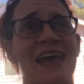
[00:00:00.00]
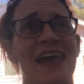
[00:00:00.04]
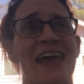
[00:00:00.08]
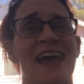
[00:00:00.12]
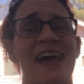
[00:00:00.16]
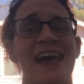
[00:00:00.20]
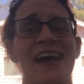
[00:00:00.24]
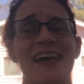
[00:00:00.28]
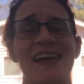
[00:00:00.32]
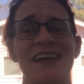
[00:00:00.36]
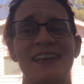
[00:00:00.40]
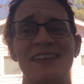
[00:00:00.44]

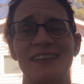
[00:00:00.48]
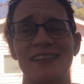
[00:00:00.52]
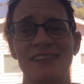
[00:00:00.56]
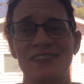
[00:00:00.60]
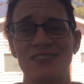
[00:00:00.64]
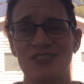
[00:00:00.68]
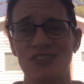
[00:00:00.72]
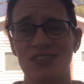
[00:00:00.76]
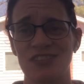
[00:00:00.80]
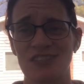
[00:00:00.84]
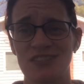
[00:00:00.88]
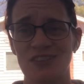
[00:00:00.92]
and
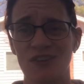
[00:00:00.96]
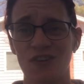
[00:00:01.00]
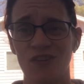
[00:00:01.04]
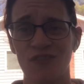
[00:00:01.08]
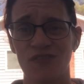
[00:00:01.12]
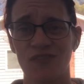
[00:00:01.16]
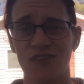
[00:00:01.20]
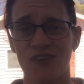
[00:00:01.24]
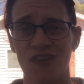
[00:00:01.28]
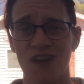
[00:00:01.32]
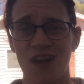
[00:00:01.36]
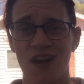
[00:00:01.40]
just
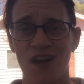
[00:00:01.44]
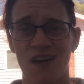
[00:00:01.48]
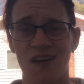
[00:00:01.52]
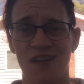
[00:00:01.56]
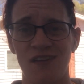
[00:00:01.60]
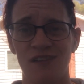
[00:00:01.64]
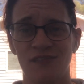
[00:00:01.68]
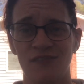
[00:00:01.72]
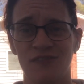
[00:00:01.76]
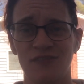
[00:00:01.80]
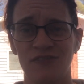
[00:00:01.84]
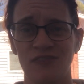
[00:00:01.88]

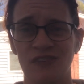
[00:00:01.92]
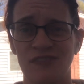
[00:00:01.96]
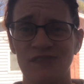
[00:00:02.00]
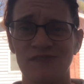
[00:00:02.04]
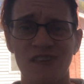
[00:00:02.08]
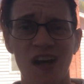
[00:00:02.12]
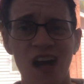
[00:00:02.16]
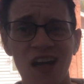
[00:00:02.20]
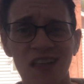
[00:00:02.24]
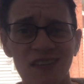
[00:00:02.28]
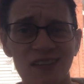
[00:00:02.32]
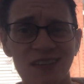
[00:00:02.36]
overall
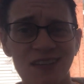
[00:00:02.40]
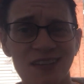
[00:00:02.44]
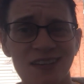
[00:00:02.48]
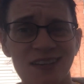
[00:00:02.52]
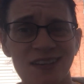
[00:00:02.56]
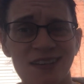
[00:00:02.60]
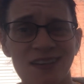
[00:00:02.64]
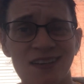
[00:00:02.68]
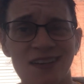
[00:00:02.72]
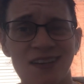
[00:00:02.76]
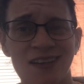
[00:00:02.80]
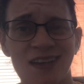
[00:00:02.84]

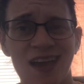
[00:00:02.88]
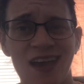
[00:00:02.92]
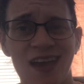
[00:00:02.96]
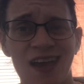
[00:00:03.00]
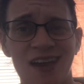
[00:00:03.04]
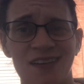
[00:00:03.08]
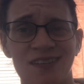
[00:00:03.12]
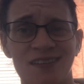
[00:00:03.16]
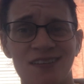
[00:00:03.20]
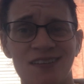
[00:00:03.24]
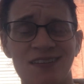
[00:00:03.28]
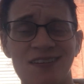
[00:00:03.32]
frivolity
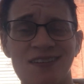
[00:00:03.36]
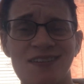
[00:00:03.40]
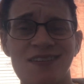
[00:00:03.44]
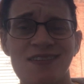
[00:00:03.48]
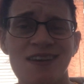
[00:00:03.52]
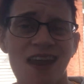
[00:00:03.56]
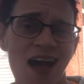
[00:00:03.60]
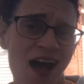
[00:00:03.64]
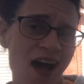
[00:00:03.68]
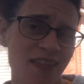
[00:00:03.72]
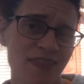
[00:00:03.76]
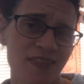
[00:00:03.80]
and
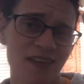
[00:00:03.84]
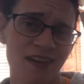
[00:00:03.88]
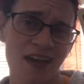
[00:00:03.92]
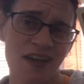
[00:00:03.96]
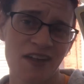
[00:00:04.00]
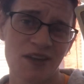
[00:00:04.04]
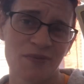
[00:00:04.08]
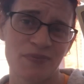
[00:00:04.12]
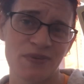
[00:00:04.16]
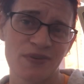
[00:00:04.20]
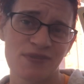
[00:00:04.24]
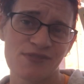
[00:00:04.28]
not the
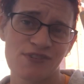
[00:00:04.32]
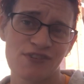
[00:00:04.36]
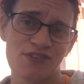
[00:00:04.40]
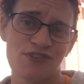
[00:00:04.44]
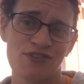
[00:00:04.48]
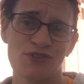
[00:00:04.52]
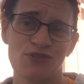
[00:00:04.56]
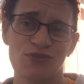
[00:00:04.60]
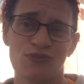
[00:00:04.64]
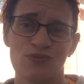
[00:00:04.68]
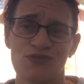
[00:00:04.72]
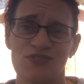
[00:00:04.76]
kind of person
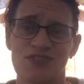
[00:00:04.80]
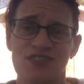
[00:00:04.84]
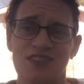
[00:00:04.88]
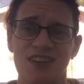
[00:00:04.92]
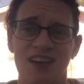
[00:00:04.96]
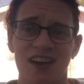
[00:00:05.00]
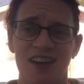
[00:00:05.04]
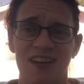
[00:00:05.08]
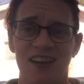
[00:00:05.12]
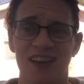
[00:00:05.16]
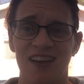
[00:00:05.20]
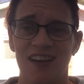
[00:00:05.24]
who's
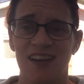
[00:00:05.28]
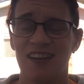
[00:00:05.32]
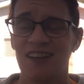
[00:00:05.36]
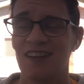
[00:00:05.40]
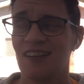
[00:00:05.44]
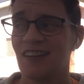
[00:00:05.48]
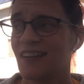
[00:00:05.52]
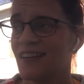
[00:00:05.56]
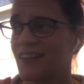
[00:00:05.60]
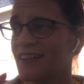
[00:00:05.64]
gonna